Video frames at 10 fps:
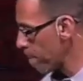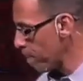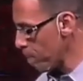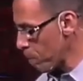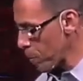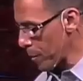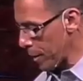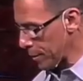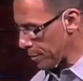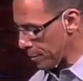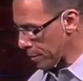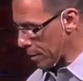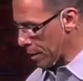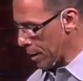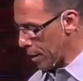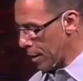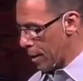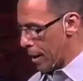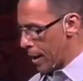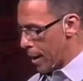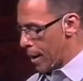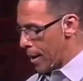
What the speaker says: [no speech]